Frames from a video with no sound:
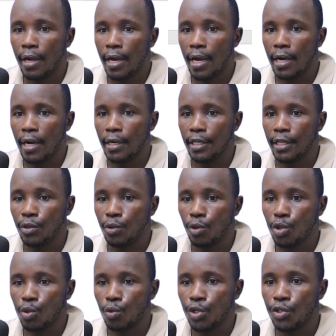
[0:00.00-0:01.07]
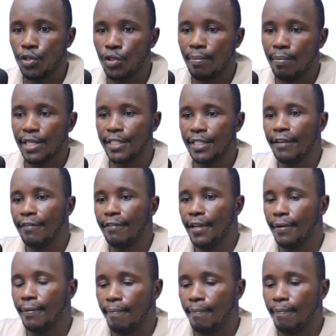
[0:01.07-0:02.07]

and it was question number 7.